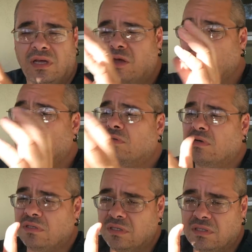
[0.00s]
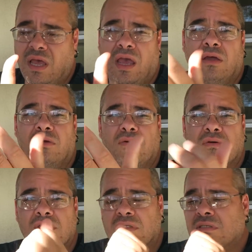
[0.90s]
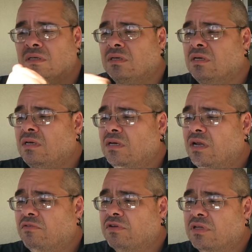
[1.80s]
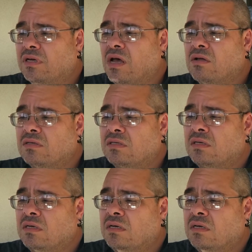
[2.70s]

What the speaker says: the gimbal noises, the hand noises, everything else.